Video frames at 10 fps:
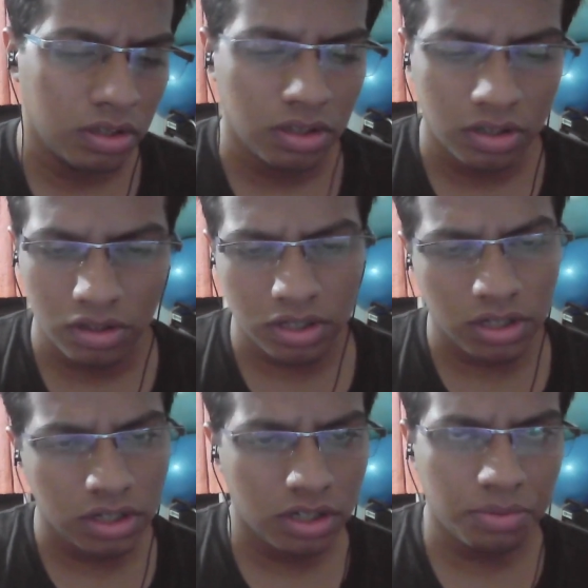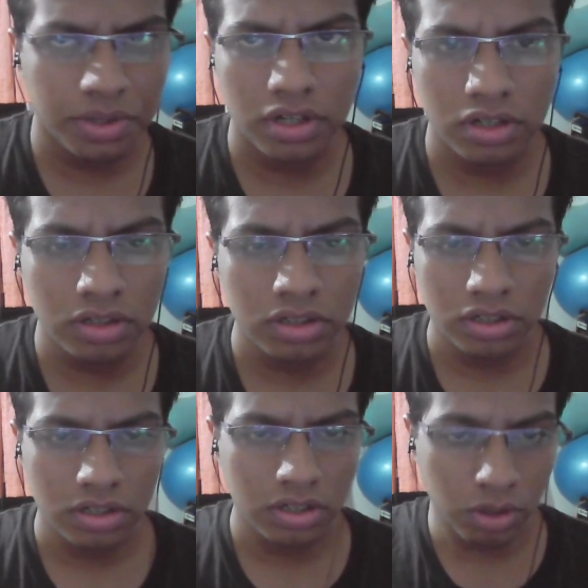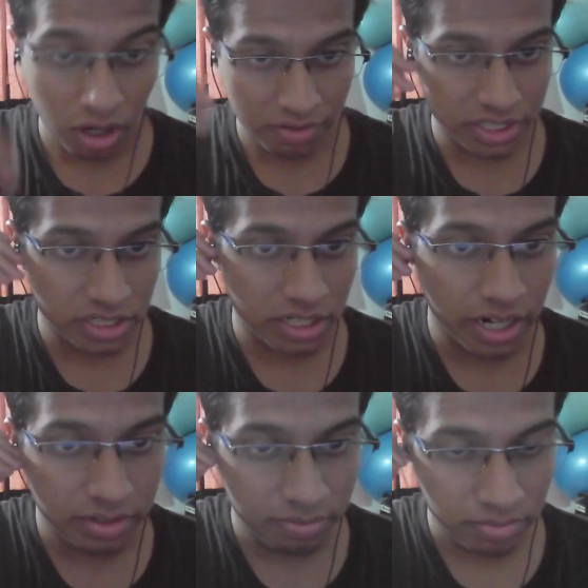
Okay, here we go. Noah versus Adam.